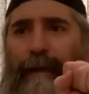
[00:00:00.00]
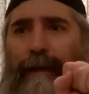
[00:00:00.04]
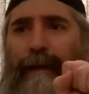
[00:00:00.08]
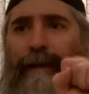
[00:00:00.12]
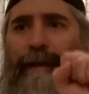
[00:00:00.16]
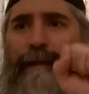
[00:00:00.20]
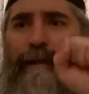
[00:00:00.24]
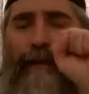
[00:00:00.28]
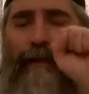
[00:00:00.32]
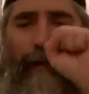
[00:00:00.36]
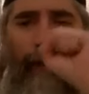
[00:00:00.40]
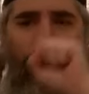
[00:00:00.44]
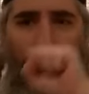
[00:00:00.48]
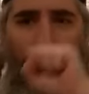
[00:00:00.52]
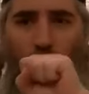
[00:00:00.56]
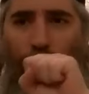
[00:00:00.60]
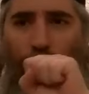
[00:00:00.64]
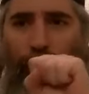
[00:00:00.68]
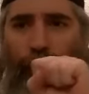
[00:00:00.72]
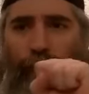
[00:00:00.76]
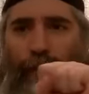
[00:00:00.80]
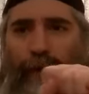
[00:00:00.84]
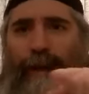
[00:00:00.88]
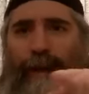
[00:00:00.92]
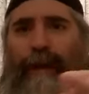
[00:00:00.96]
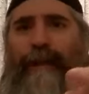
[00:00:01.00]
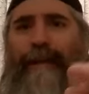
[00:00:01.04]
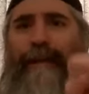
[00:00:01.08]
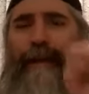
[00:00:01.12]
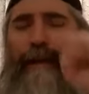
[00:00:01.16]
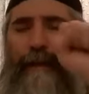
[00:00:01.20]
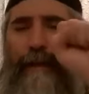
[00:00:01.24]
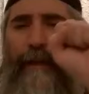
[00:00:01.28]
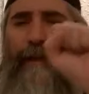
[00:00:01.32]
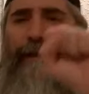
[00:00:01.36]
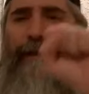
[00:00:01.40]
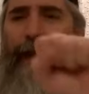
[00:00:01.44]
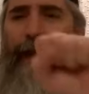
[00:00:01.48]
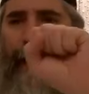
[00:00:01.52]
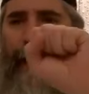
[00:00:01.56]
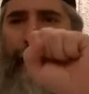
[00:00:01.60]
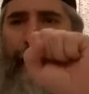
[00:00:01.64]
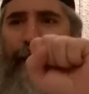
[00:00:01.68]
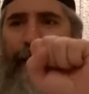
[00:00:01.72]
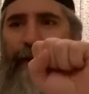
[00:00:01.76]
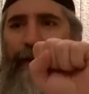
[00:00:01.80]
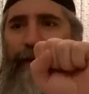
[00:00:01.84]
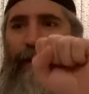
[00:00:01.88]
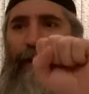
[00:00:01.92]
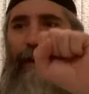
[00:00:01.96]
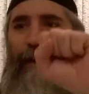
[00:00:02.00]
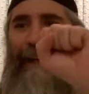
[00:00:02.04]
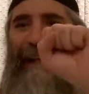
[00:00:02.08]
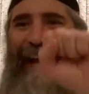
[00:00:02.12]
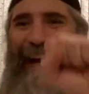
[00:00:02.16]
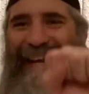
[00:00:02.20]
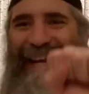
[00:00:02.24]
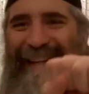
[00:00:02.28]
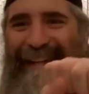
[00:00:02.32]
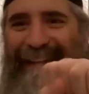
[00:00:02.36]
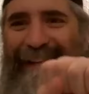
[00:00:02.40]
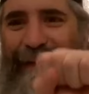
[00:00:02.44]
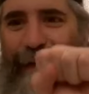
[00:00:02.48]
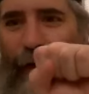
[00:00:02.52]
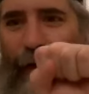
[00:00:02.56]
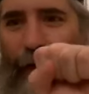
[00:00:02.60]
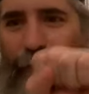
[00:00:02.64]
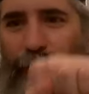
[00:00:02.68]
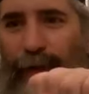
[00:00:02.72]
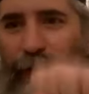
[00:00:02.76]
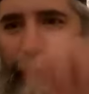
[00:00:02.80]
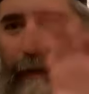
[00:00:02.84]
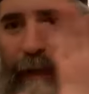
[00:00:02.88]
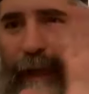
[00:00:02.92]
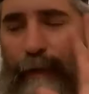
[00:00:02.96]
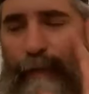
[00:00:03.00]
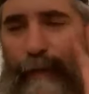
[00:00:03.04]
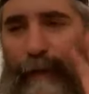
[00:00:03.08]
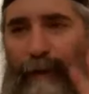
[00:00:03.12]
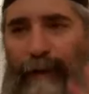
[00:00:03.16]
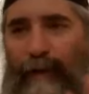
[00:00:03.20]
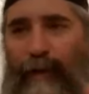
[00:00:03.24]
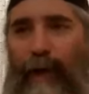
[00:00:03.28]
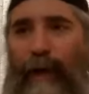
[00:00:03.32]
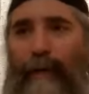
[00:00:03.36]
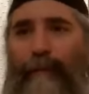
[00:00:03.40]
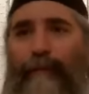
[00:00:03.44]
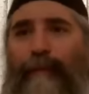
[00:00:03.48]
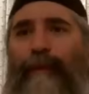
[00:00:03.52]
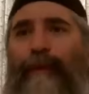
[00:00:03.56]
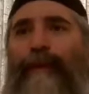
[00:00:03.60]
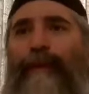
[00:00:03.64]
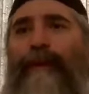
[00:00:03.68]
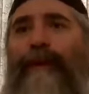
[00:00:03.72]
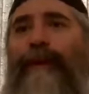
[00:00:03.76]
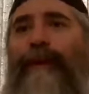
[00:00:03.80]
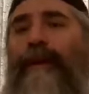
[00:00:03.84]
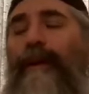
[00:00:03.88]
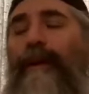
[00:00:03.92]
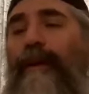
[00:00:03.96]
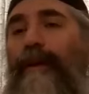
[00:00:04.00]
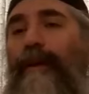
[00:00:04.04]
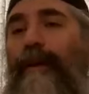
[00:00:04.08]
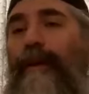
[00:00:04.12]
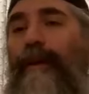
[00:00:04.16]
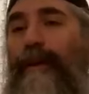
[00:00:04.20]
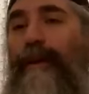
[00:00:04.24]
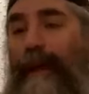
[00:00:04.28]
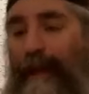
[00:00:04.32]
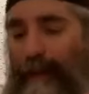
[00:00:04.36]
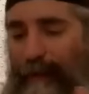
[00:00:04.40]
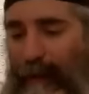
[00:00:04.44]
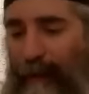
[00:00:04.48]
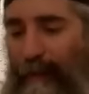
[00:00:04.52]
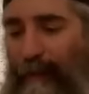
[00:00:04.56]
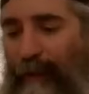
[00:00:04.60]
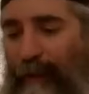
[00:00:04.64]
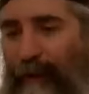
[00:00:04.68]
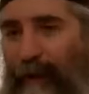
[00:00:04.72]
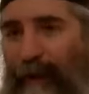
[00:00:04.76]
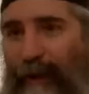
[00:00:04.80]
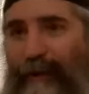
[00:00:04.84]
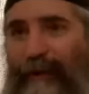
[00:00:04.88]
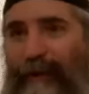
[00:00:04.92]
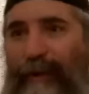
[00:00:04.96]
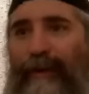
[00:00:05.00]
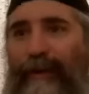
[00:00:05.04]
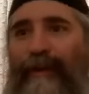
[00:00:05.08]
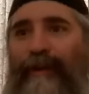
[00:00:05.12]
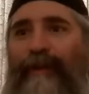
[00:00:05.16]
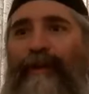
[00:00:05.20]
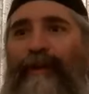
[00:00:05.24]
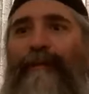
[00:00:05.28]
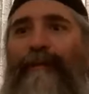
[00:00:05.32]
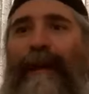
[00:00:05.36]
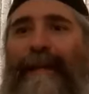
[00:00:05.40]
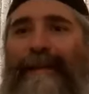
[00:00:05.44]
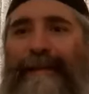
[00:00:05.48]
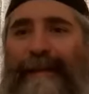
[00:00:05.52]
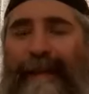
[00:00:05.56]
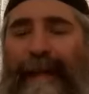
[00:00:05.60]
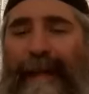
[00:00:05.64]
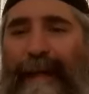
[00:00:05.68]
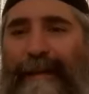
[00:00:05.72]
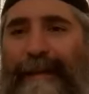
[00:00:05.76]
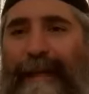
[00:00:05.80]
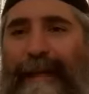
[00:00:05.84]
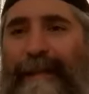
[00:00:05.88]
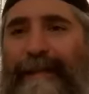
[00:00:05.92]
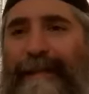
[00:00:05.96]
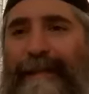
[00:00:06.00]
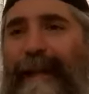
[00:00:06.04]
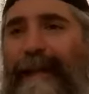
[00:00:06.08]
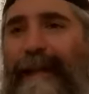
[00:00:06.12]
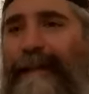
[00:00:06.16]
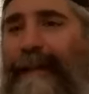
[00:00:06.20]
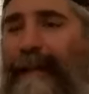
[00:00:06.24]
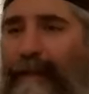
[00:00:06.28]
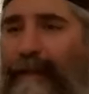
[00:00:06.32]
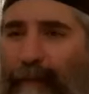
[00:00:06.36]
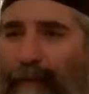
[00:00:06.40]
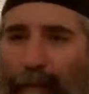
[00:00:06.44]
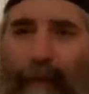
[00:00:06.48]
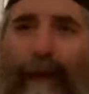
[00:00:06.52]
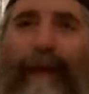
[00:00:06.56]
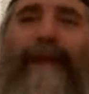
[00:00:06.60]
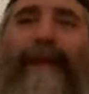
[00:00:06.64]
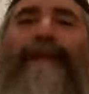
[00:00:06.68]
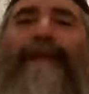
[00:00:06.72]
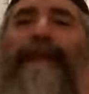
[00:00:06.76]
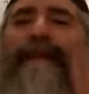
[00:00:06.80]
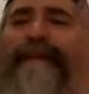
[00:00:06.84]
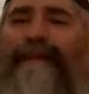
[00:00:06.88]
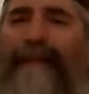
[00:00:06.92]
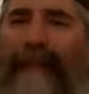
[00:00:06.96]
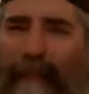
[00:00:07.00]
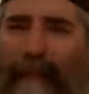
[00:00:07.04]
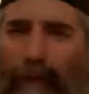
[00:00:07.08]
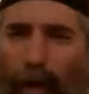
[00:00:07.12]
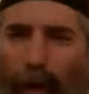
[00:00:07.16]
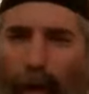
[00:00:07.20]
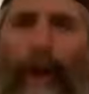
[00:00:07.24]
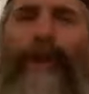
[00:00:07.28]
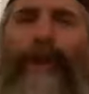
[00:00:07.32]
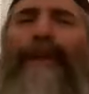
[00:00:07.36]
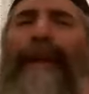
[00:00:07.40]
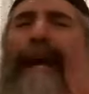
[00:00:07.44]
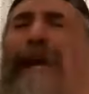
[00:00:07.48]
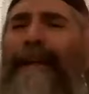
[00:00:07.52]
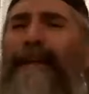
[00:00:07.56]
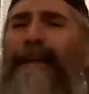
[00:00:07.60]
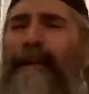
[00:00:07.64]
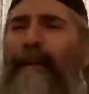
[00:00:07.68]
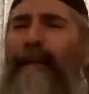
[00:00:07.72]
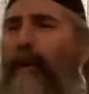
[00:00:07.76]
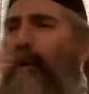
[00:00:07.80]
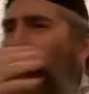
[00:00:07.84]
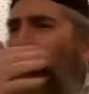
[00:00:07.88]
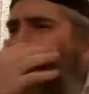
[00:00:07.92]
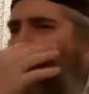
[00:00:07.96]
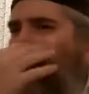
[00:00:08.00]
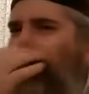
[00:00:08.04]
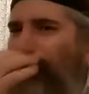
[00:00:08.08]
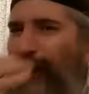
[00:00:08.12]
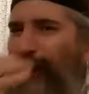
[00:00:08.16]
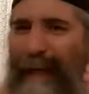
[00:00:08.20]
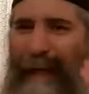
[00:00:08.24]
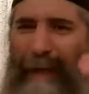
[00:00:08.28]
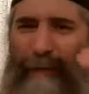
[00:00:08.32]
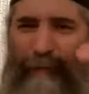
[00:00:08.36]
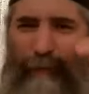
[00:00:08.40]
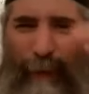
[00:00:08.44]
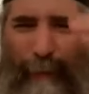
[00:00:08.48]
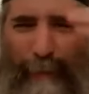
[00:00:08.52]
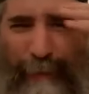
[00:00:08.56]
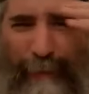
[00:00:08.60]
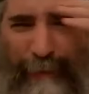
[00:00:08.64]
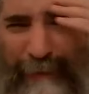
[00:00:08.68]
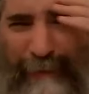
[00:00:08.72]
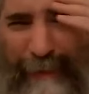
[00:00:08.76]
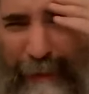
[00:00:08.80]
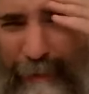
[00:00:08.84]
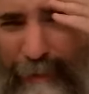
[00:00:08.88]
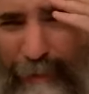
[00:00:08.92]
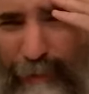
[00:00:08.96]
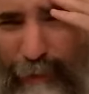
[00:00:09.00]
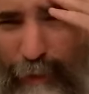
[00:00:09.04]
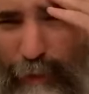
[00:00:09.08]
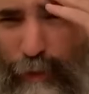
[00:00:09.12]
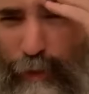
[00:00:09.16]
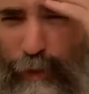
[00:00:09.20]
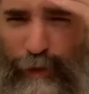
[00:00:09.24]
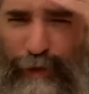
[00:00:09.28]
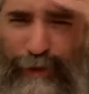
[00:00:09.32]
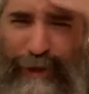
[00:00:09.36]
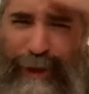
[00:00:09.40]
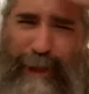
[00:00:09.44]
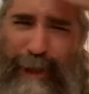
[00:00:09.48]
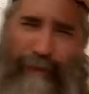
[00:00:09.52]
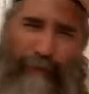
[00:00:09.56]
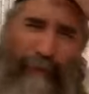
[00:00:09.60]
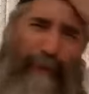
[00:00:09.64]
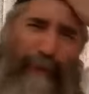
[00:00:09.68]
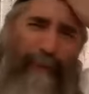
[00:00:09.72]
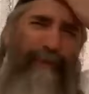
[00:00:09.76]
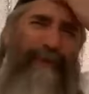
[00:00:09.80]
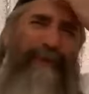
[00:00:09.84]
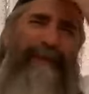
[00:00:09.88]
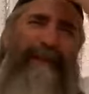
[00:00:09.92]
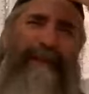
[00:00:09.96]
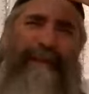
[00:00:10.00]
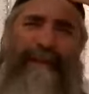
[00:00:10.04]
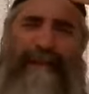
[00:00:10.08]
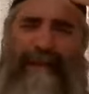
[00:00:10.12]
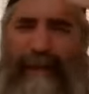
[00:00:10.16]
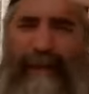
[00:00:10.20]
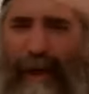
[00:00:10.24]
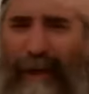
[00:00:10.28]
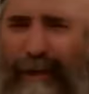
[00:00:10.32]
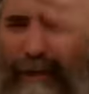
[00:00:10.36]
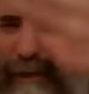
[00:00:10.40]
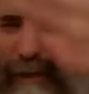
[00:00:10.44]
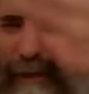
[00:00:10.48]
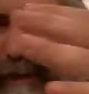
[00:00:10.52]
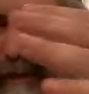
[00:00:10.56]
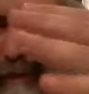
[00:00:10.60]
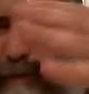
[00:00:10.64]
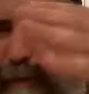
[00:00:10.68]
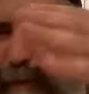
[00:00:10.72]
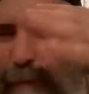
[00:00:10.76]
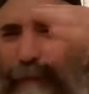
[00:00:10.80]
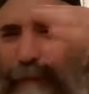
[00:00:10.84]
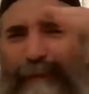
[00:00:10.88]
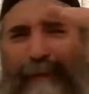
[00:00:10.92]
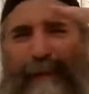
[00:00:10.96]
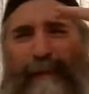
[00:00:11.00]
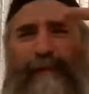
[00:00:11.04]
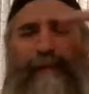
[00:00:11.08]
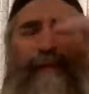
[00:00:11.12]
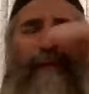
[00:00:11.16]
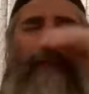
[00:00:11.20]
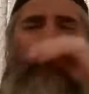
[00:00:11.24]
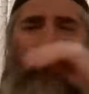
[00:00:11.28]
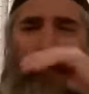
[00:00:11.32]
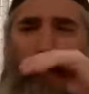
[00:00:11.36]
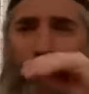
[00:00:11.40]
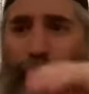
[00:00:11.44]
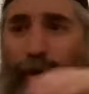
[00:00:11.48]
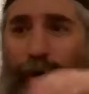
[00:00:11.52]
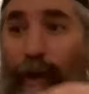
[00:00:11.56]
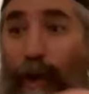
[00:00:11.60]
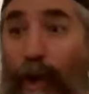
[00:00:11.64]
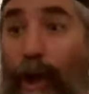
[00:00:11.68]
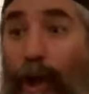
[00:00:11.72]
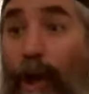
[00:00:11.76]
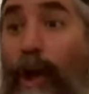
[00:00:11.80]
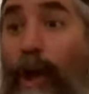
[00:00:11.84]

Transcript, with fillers: is to know that the day, the light of the day will come. Like the, the, the, the Maaseh Chazal say, they wait, they stayed all night long. The night represents the Choshech, represents darkness, represents confusion,